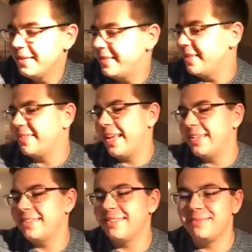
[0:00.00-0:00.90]
There's
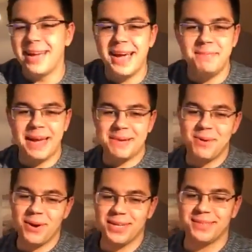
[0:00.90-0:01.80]
like, this is the headbanging
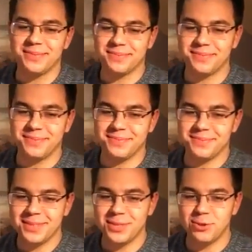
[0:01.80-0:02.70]
part.
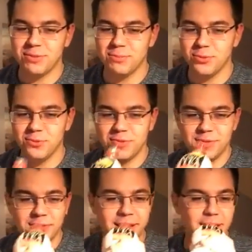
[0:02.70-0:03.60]
Show the
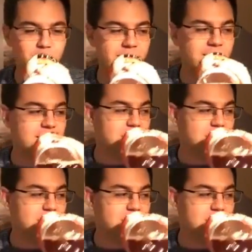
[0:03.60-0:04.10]
moves. Yeah, I will.